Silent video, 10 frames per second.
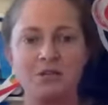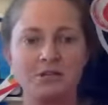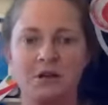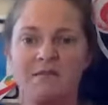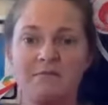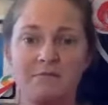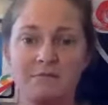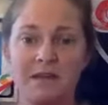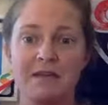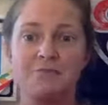So I've
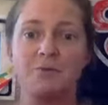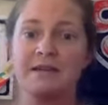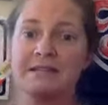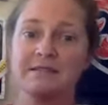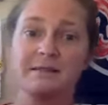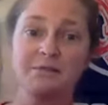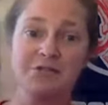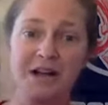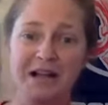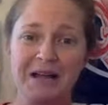made a point to double
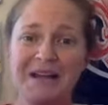check.